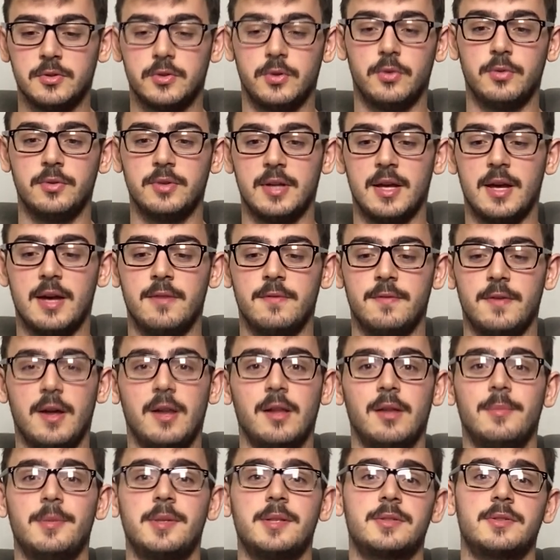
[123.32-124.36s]
to only have
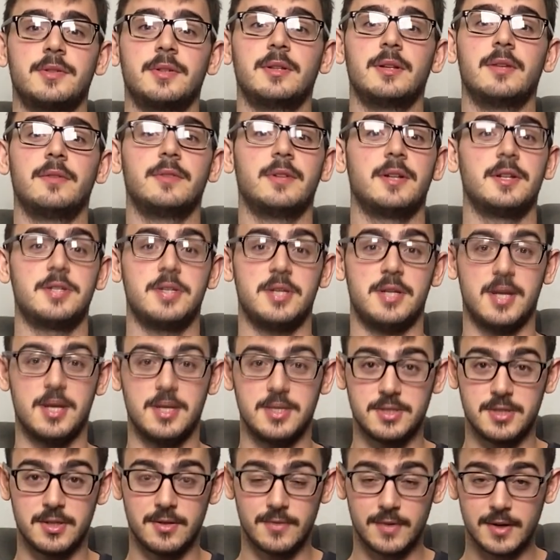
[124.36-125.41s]
elementary level
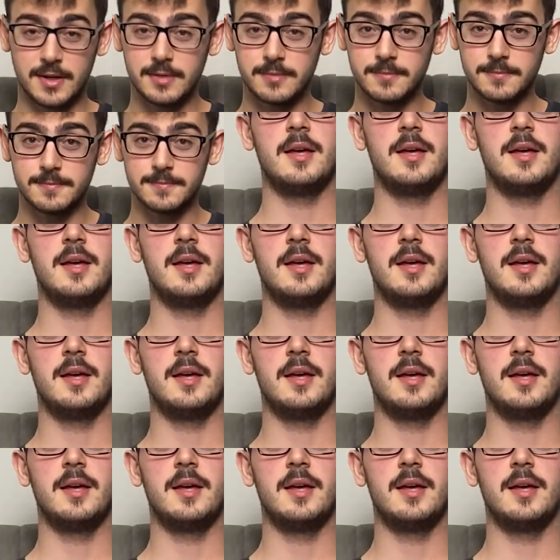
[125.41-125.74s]
education, right?